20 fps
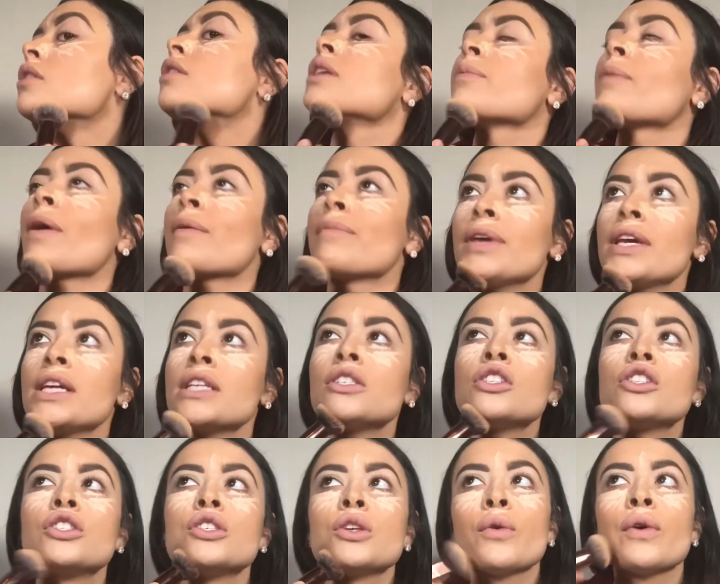So by me
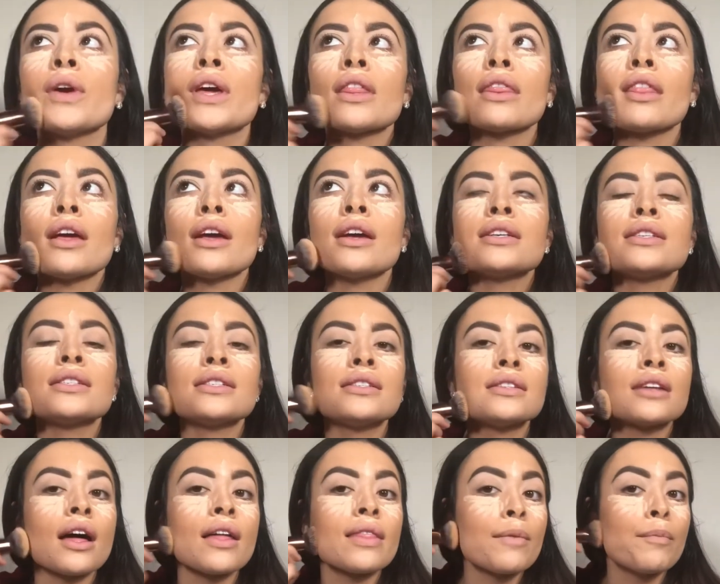doing
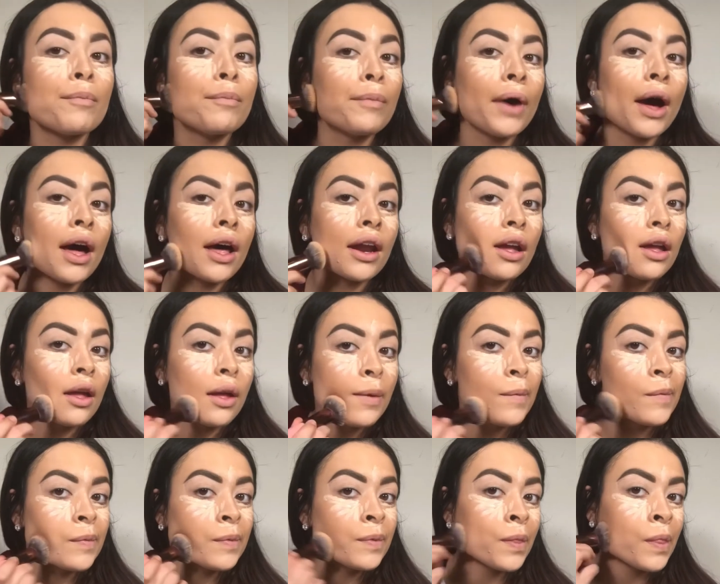this on the
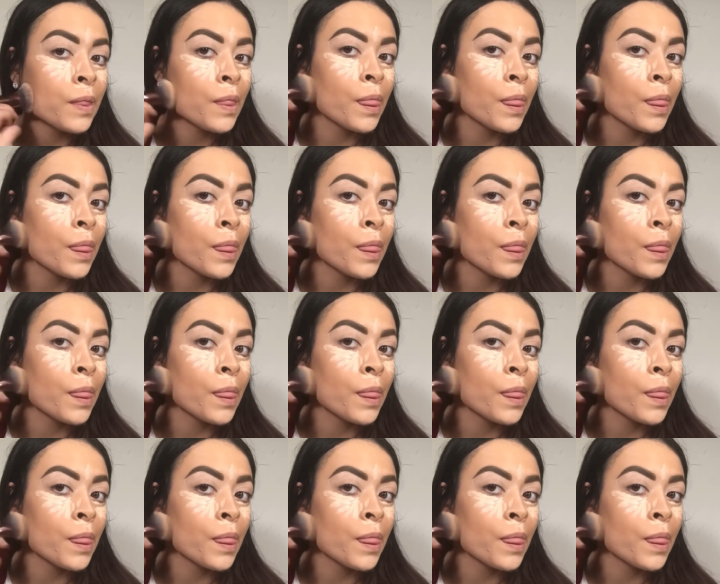bottom